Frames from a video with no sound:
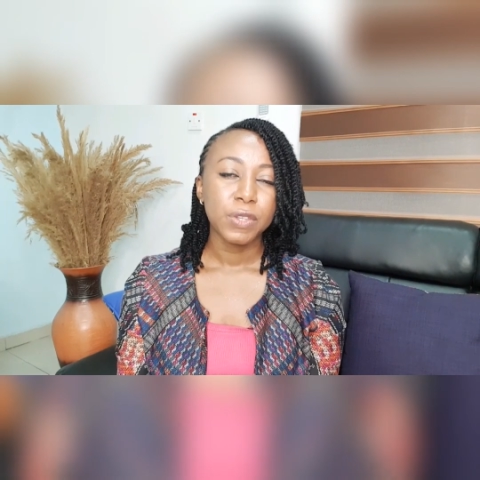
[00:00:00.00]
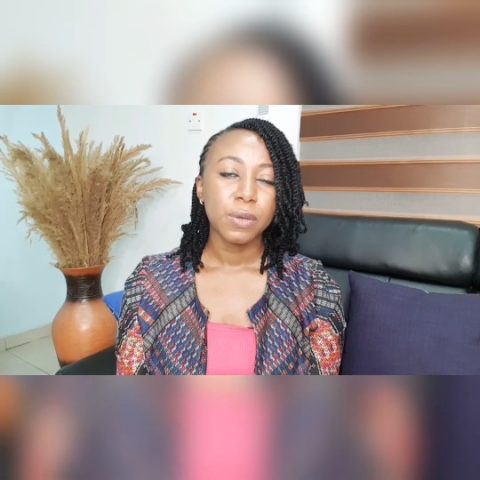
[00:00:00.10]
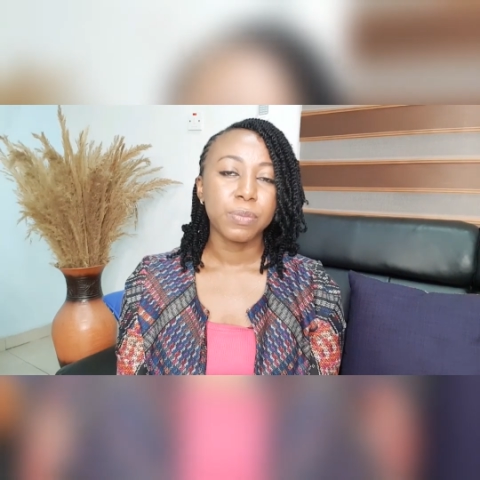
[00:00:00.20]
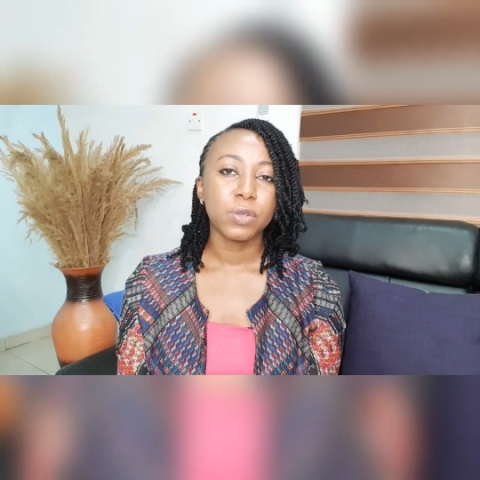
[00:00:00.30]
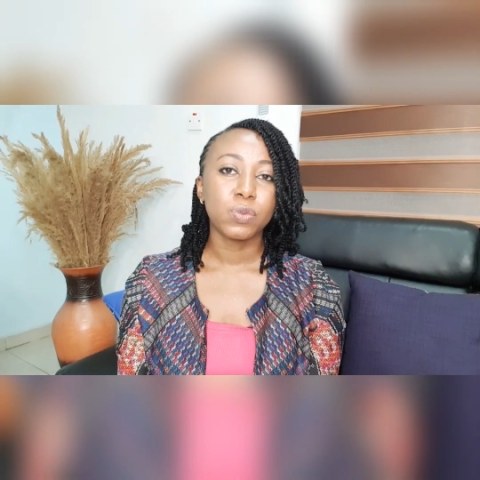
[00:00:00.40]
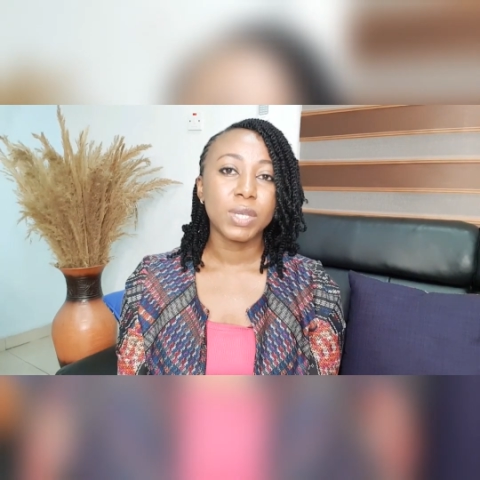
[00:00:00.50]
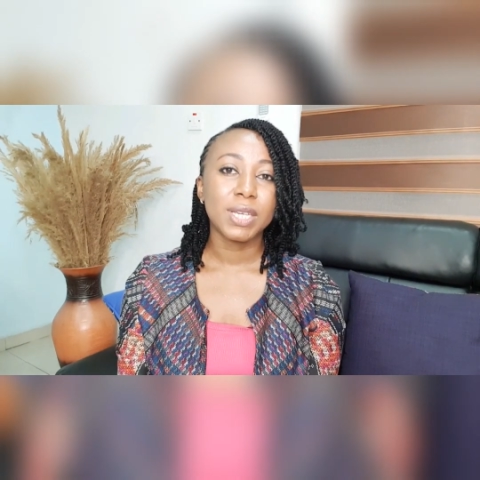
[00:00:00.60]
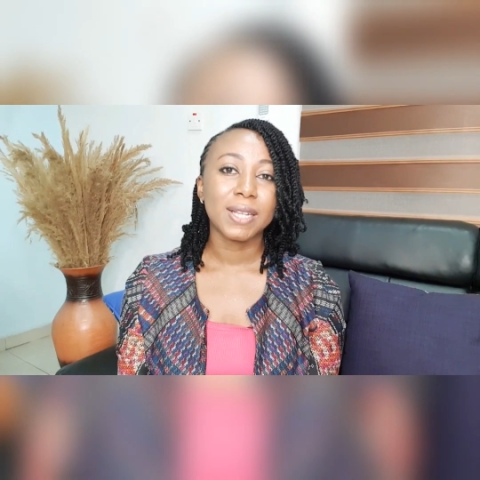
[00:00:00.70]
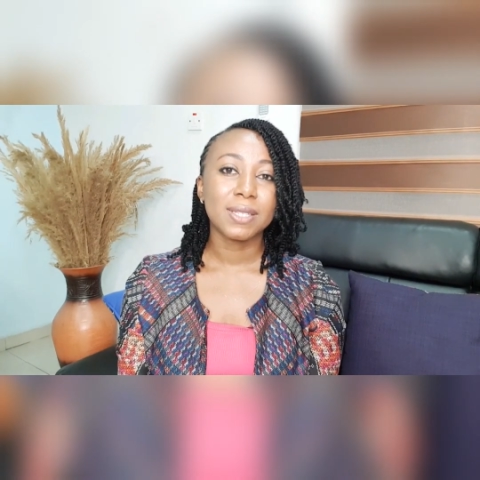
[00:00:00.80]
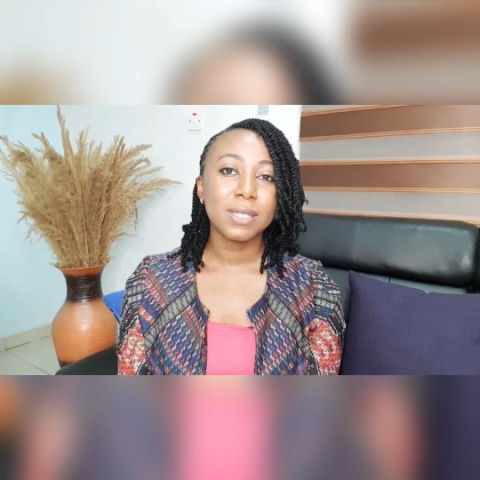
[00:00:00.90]
but we
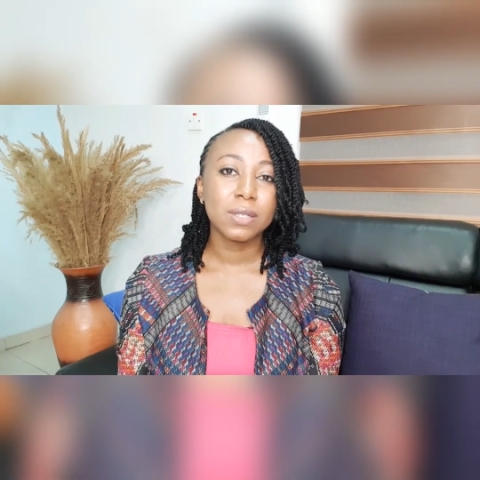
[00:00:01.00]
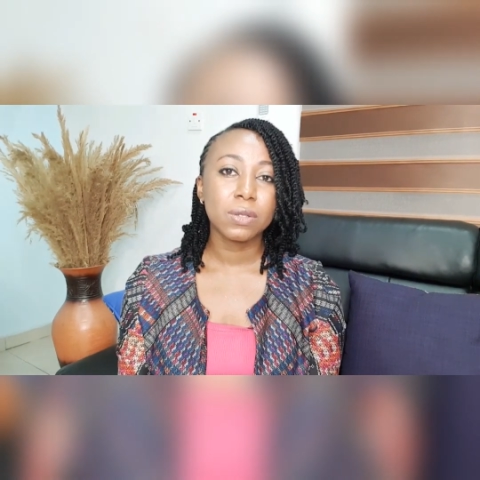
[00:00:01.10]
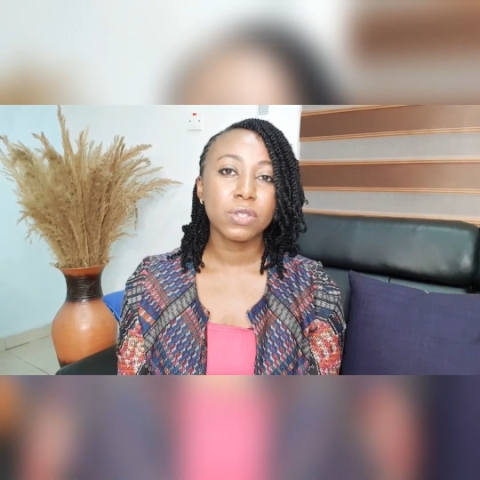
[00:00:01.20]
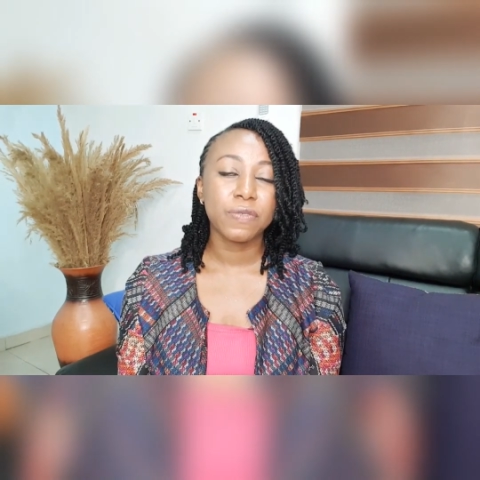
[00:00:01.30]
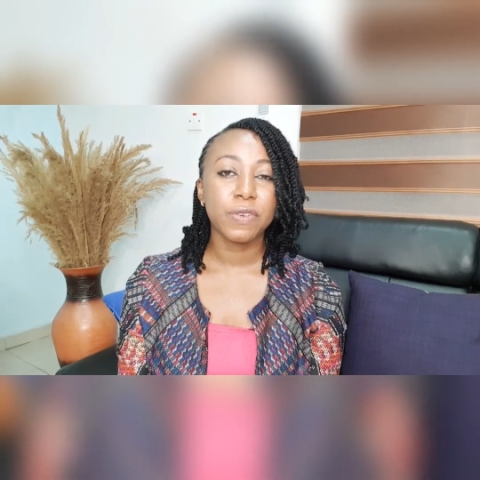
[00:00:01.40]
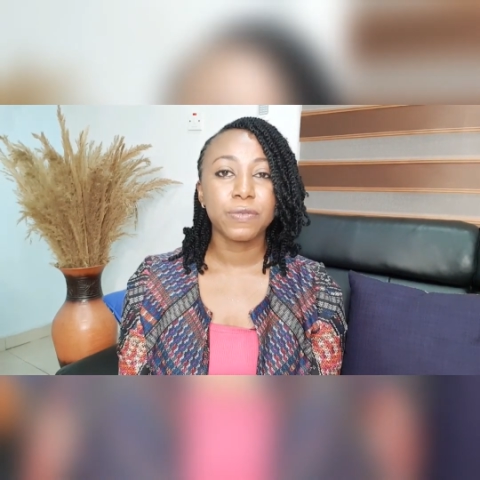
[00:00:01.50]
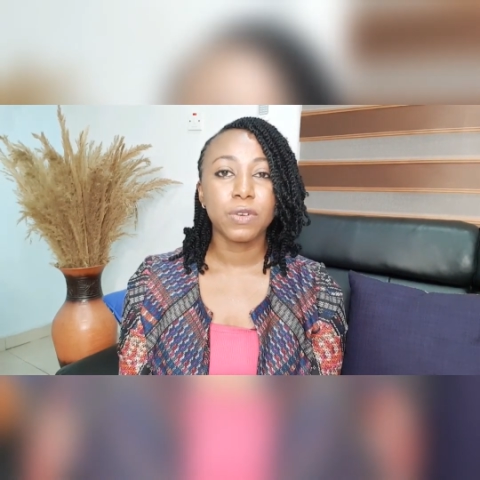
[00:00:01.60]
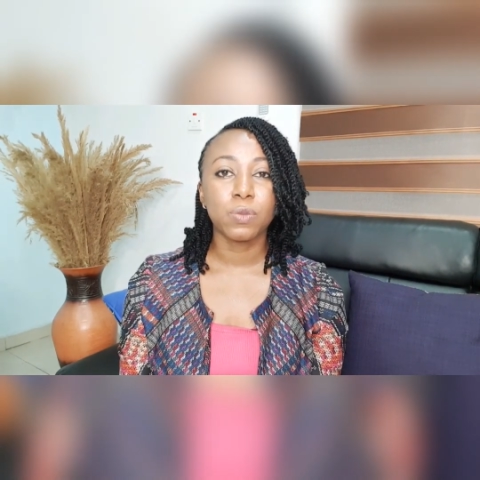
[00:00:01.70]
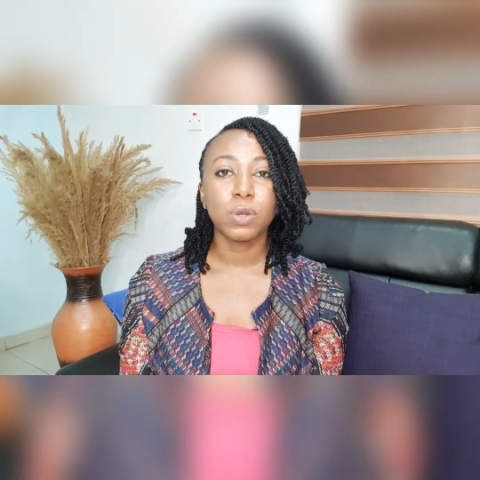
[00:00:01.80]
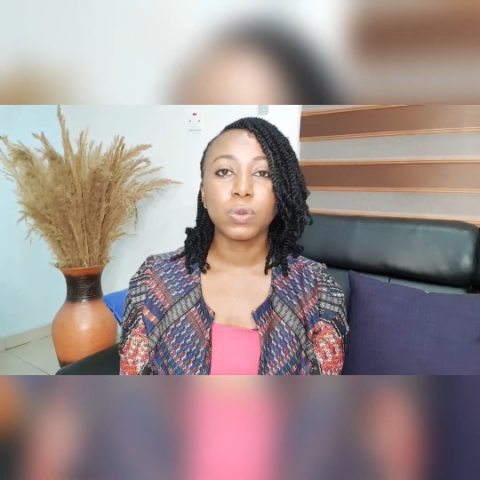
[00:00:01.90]
can still suffer
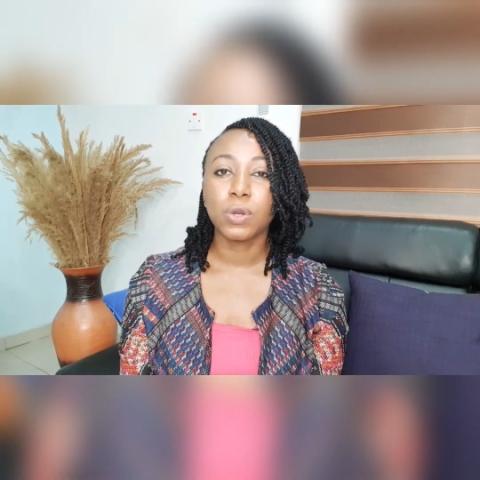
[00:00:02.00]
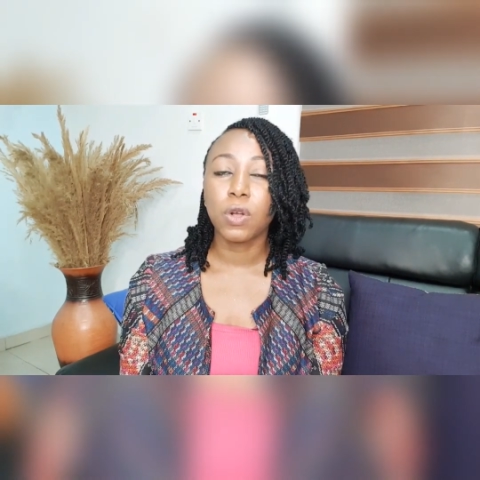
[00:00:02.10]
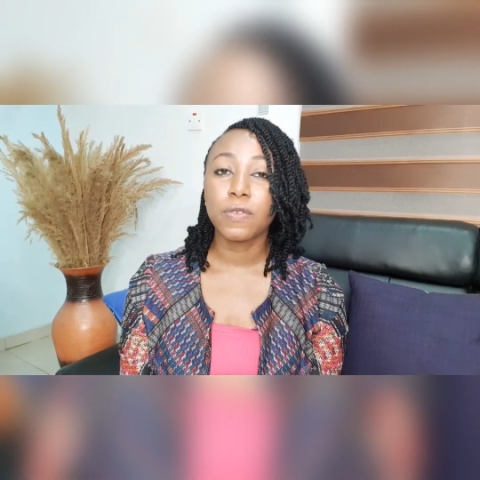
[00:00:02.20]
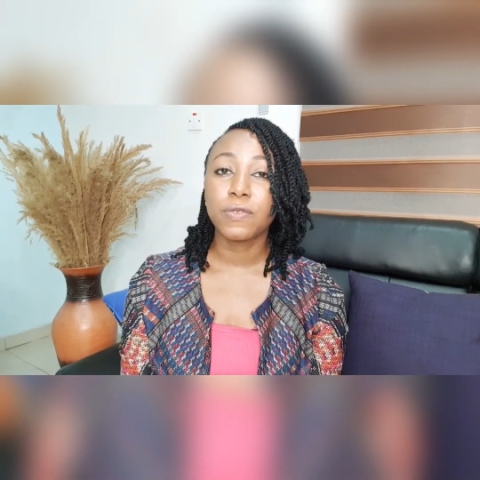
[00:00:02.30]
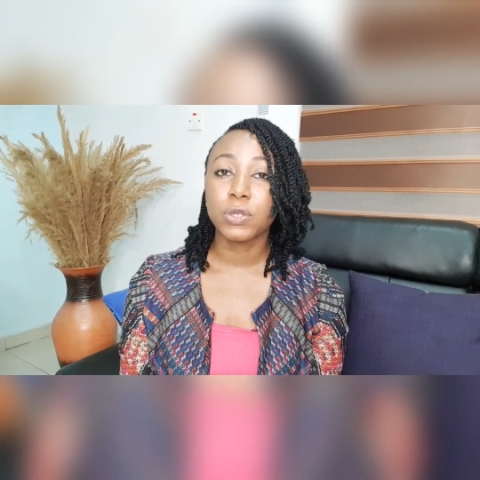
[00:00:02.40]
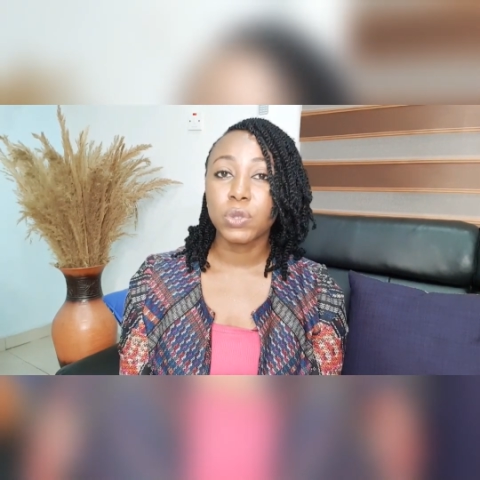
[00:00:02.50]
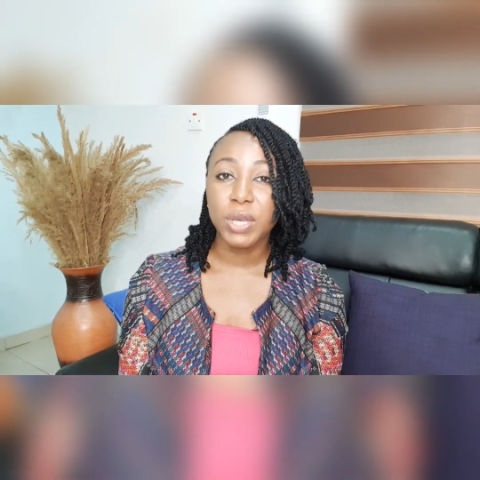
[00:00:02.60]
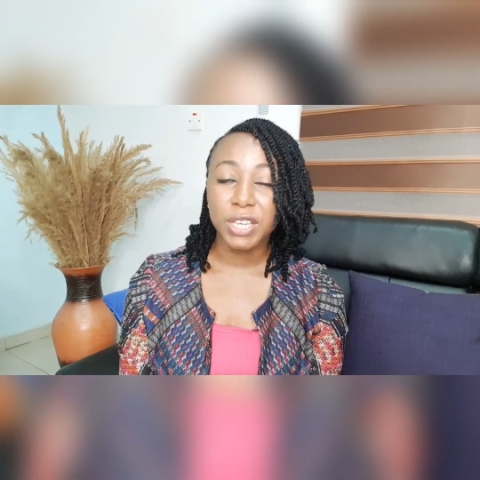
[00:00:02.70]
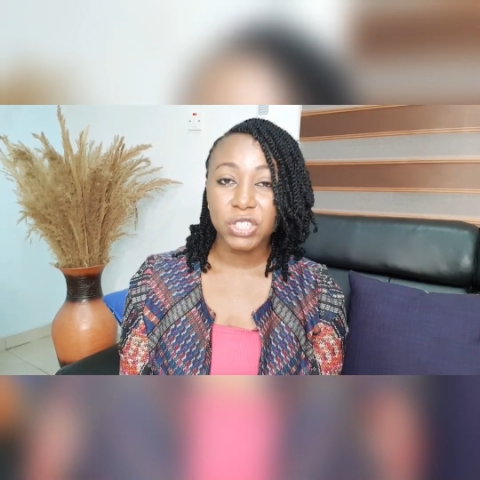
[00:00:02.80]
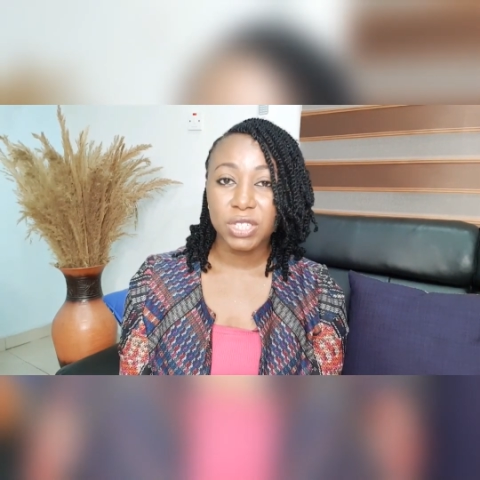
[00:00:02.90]
from what we call
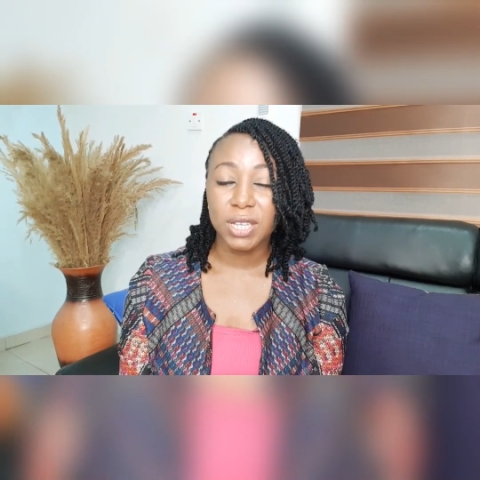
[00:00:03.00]
photoaging,